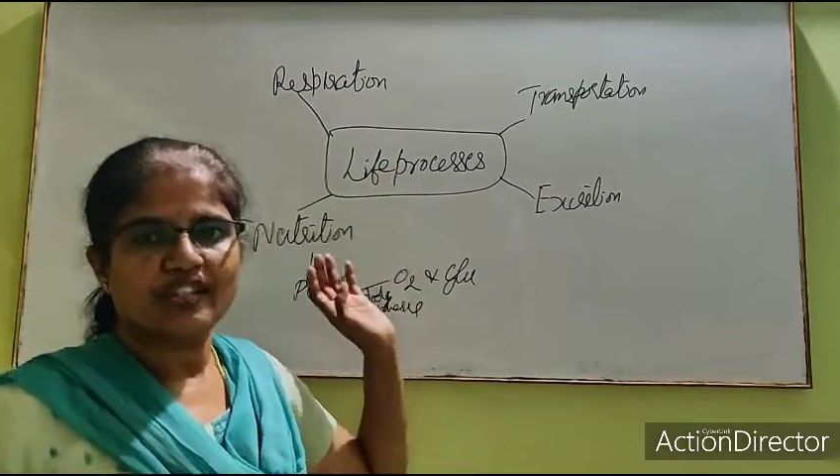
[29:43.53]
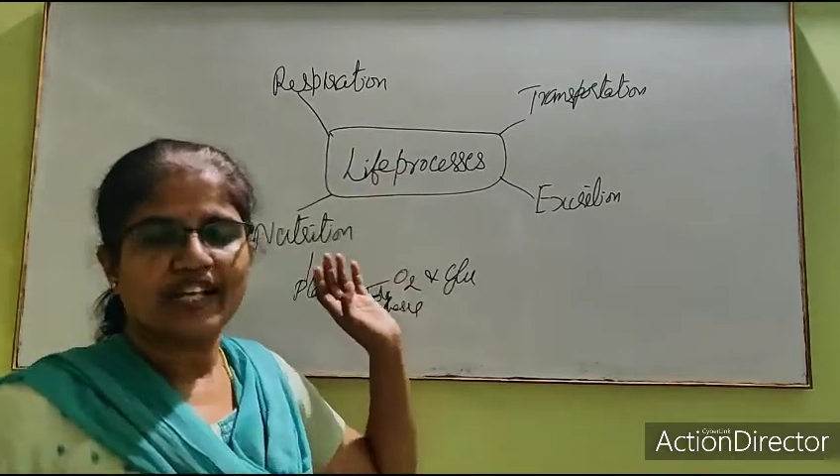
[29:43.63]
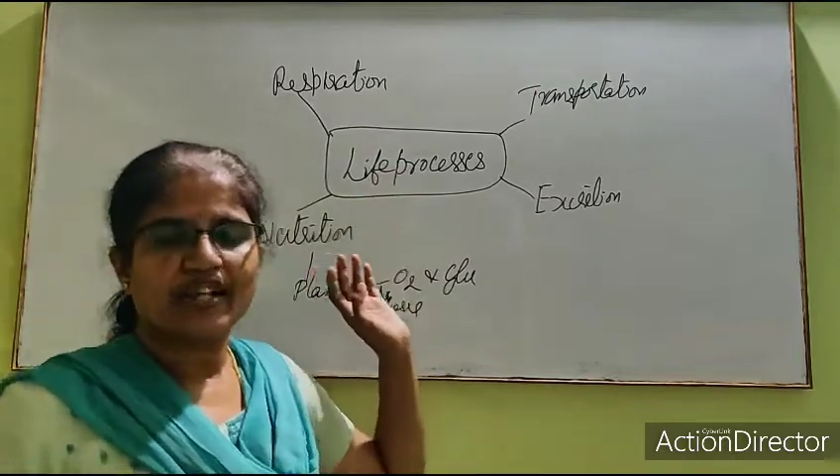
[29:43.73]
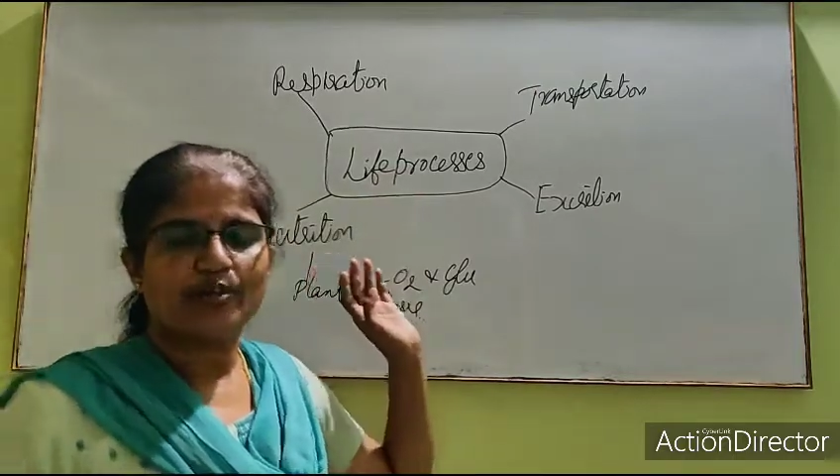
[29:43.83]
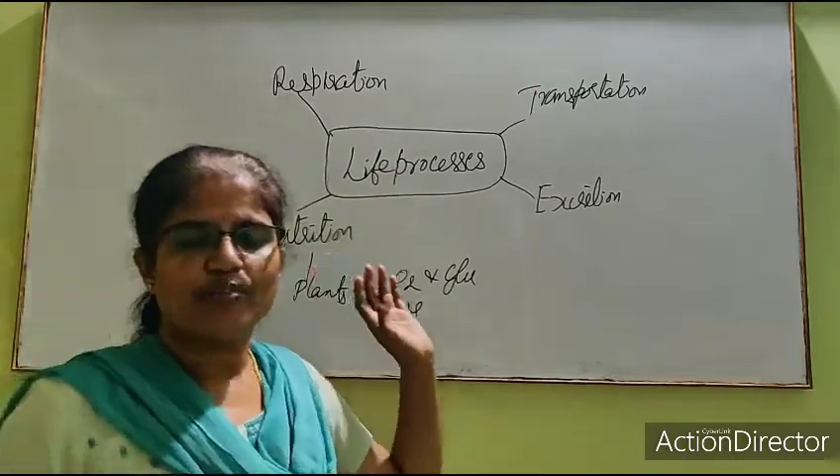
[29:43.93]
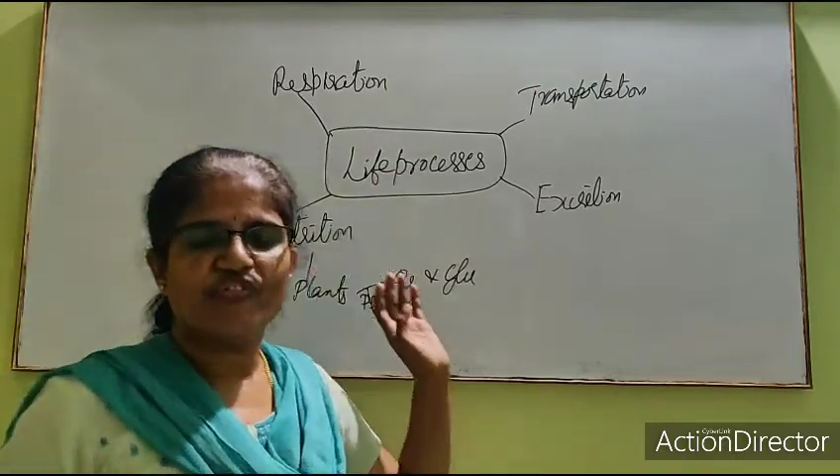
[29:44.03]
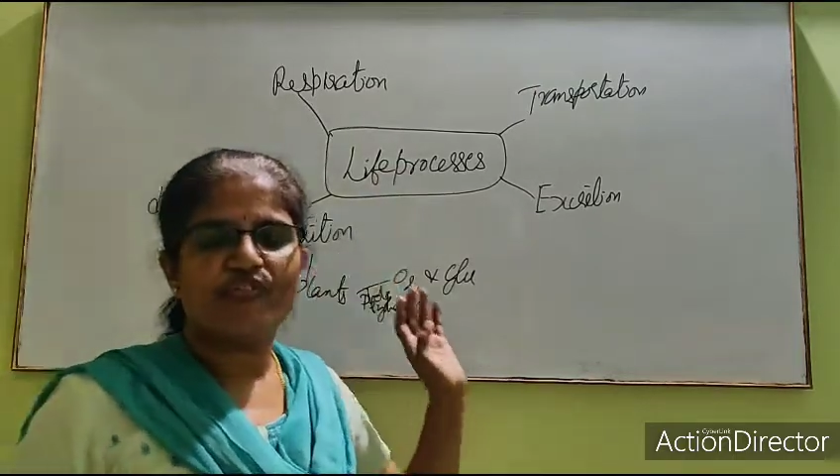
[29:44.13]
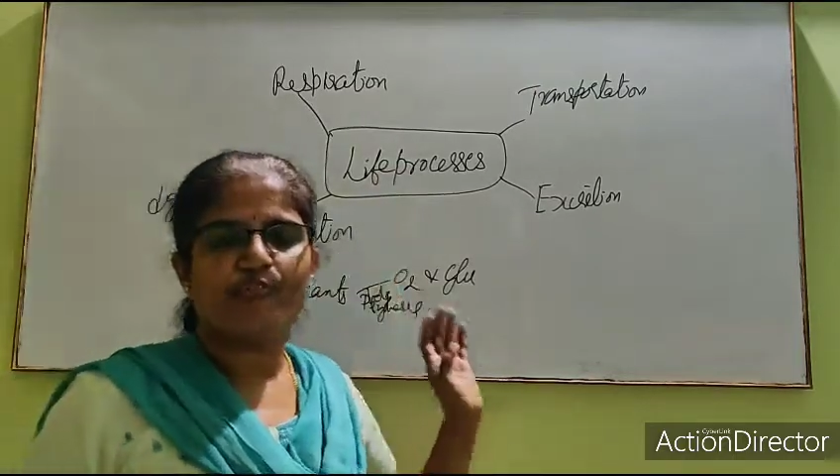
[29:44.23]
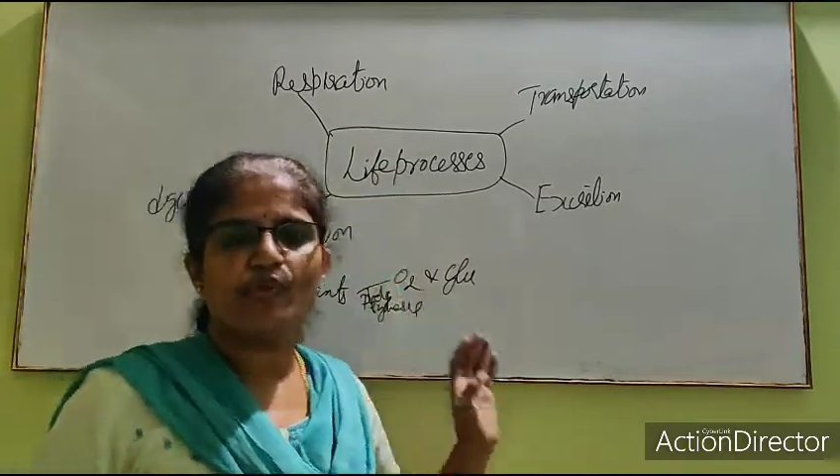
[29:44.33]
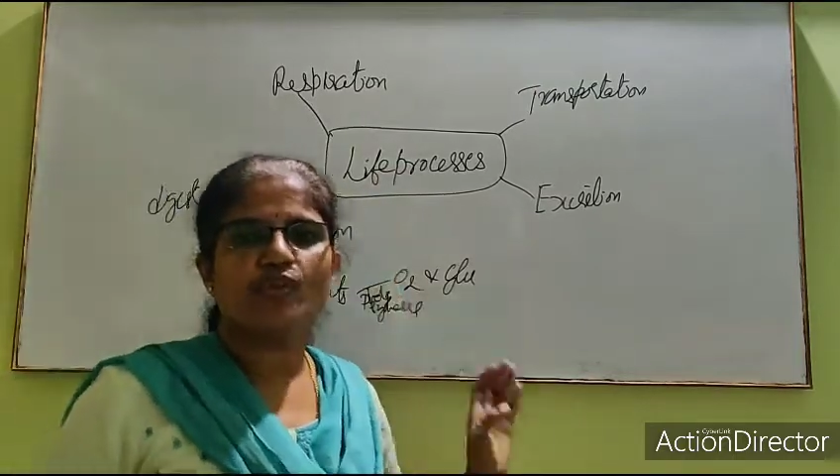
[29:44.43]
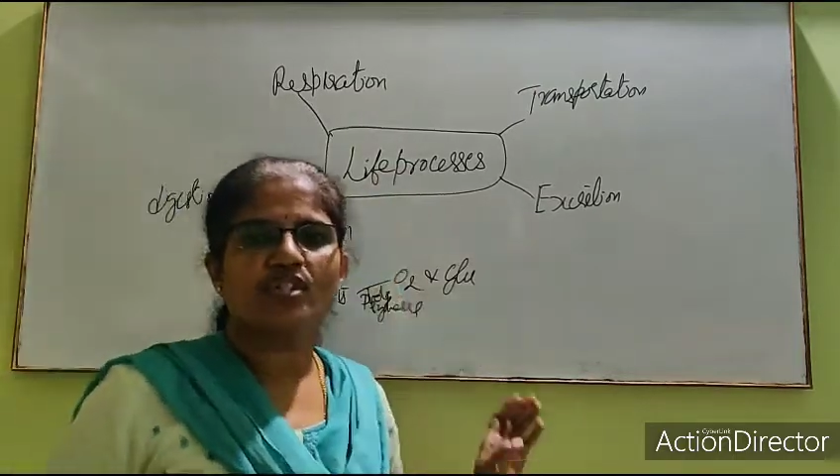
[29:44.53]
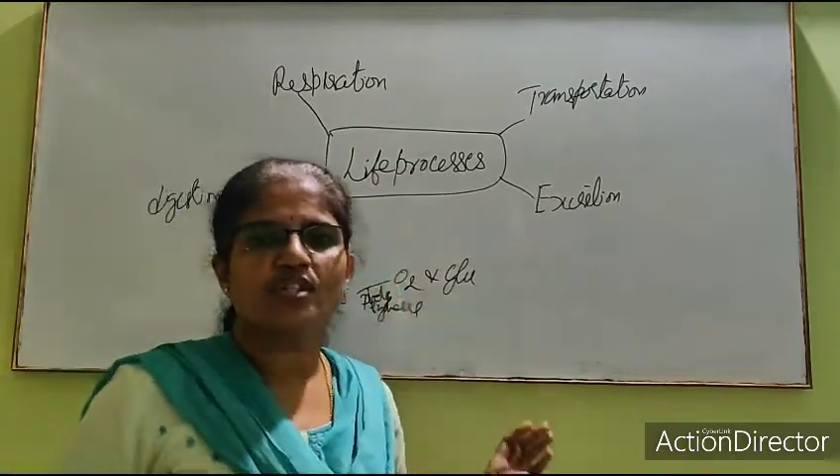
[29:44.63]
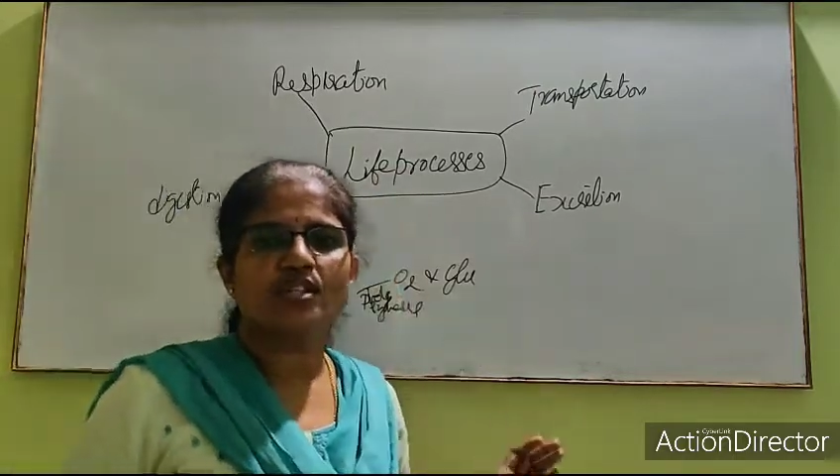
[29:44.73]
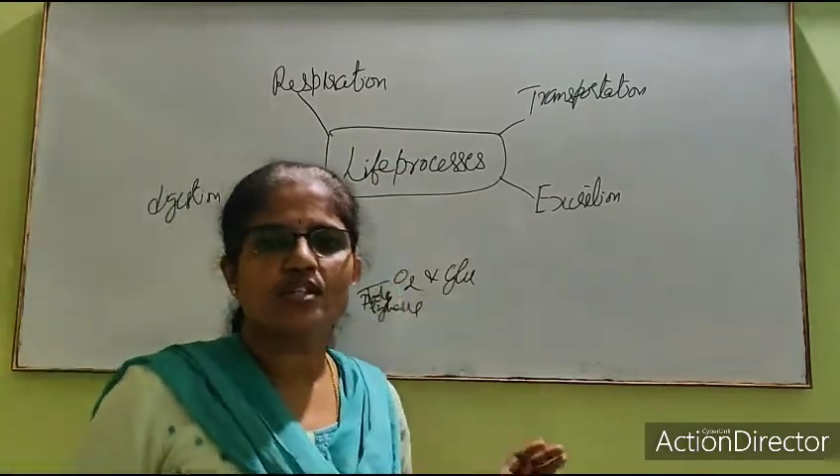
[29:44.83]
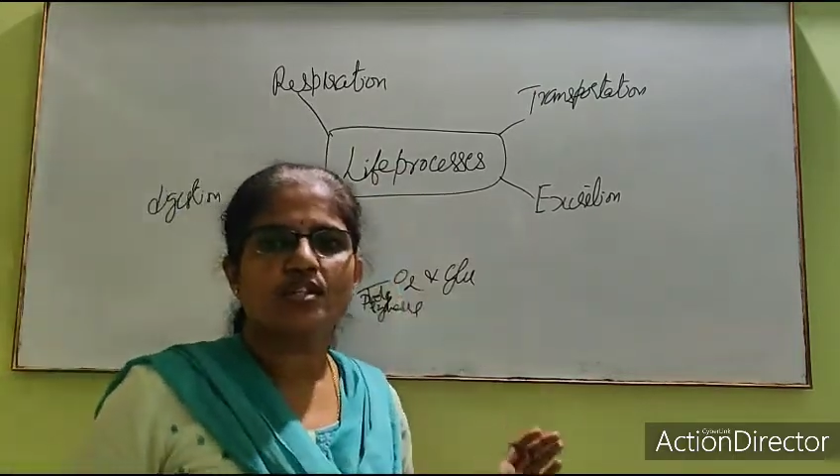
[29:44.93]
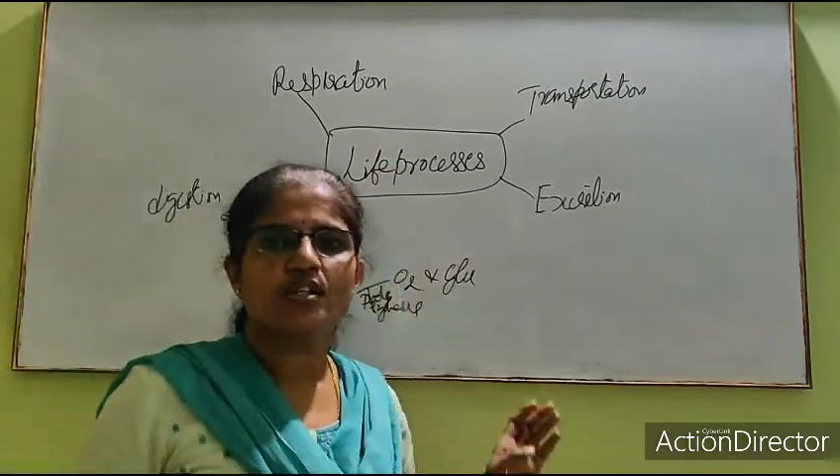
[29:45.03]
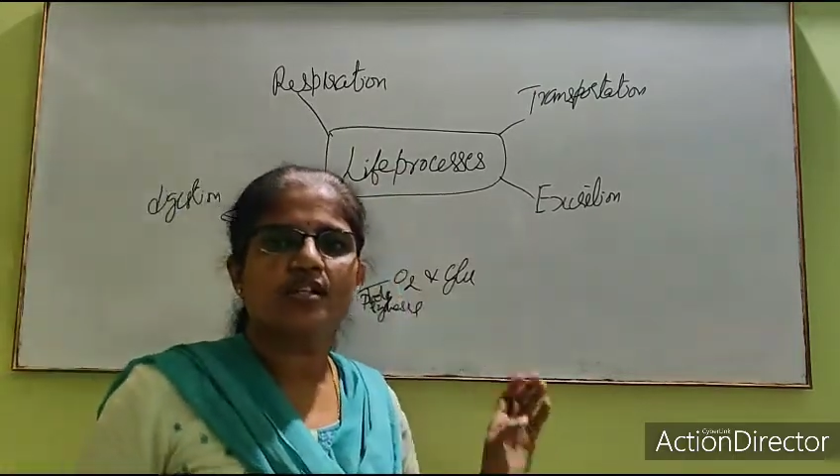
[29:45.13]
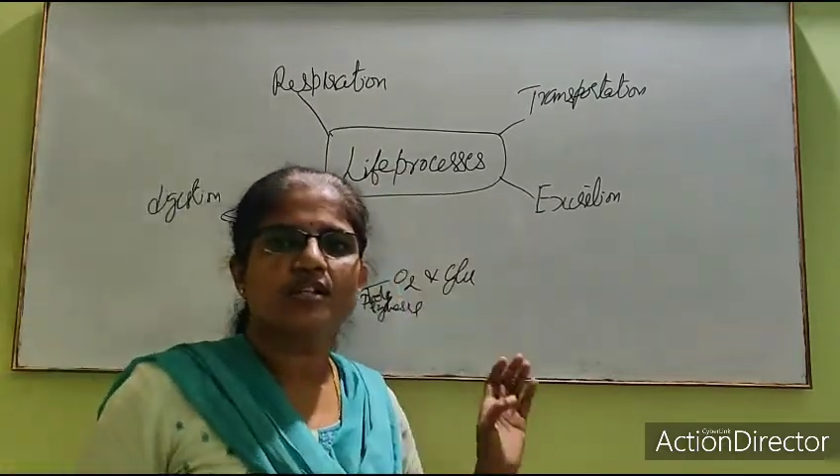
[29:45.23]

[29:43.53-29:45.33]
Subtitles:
Life processes are